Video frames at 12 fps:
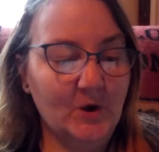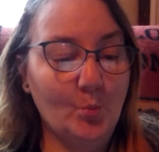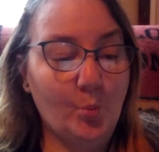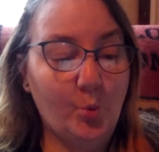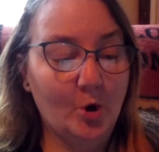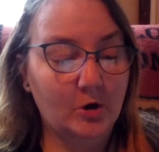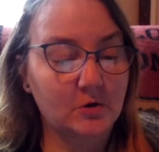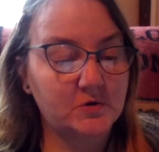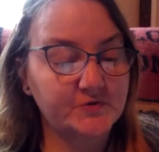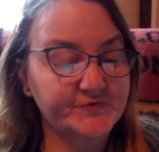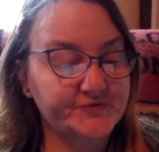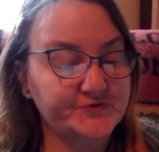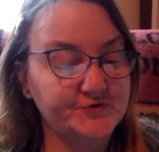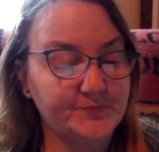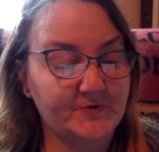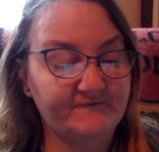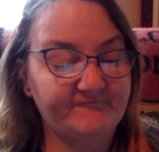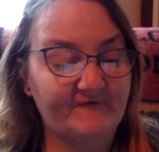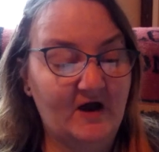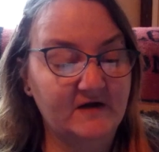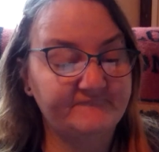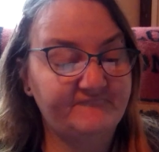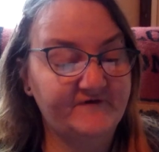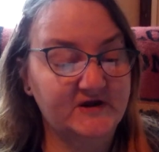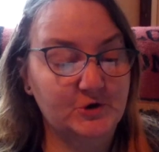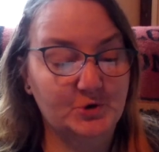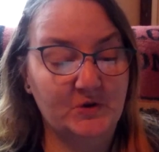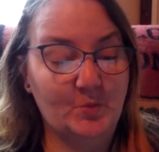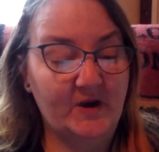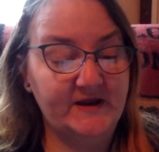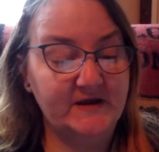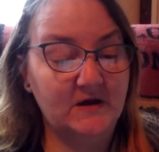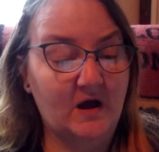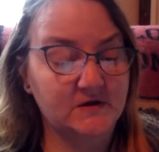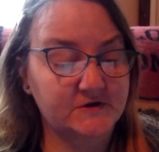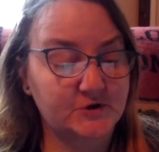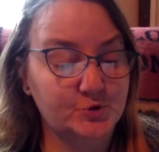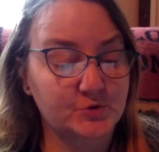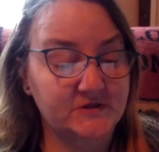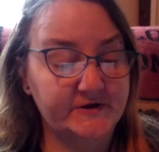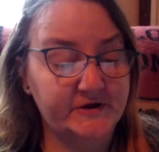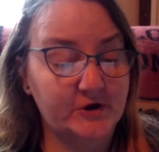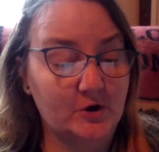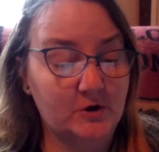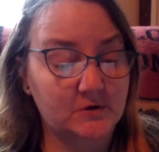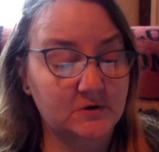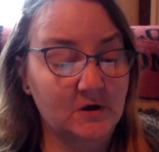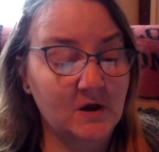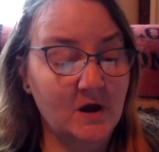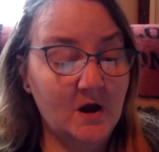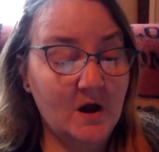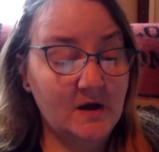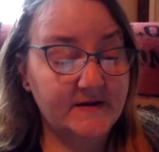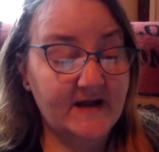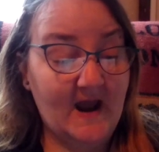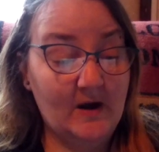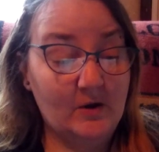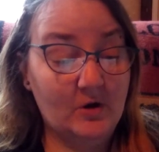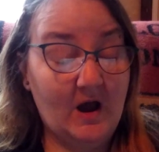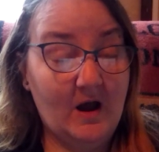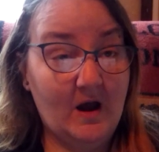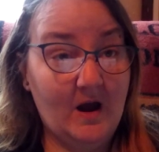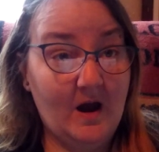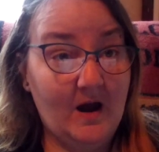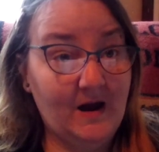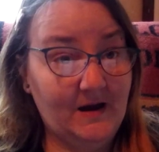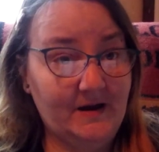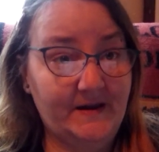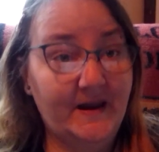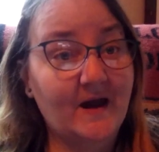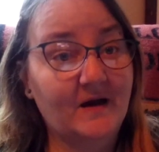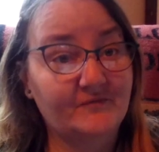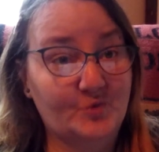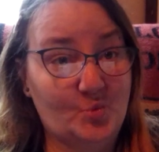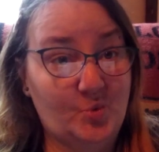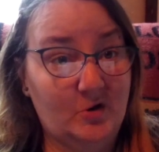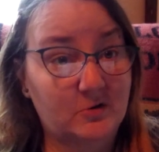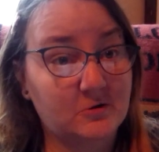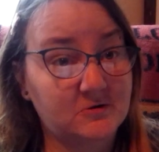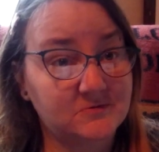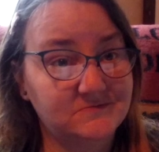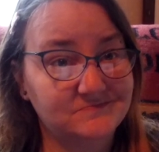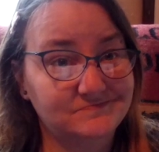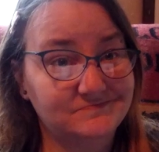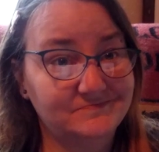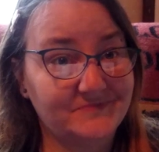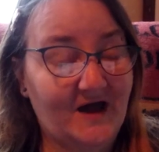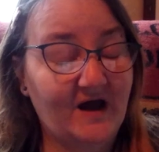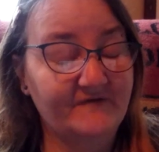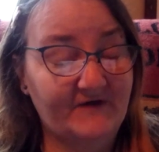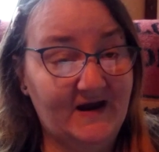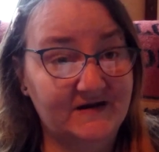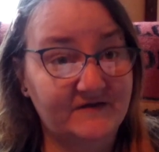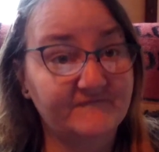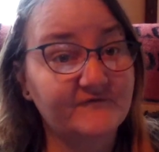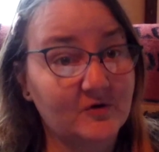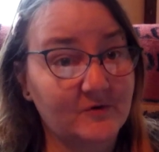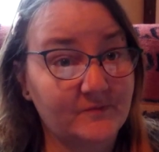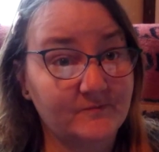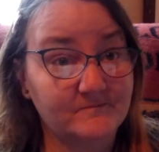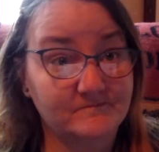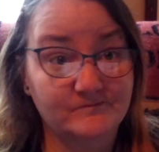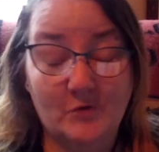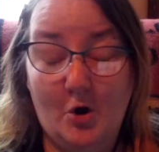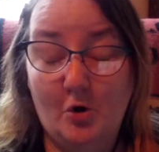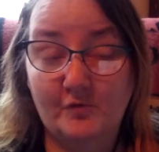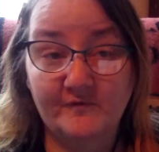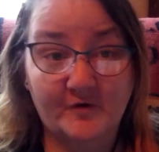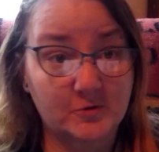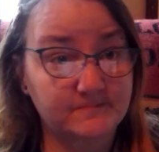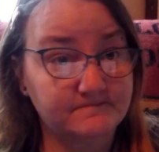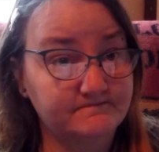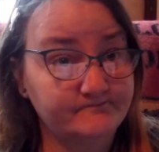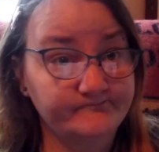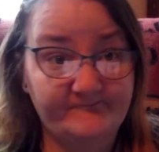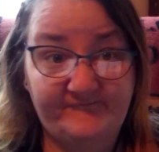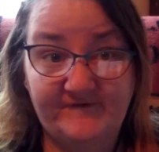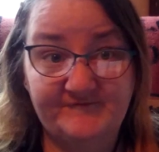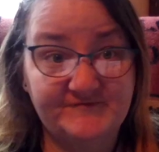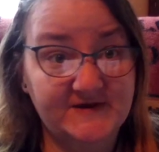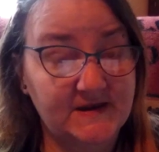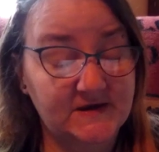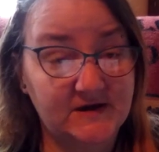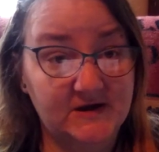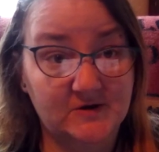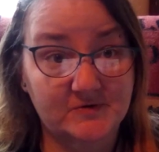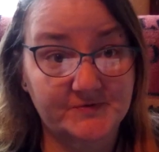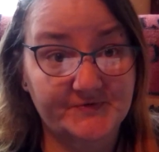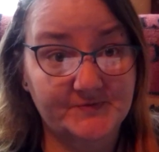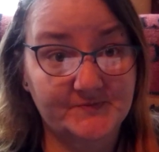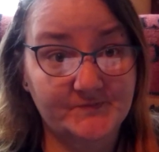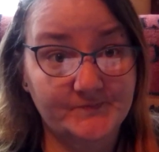Whirl super fine fingering weight cotton acrylic yarn. Now, I have a Whirl. I've had it for over 15 years.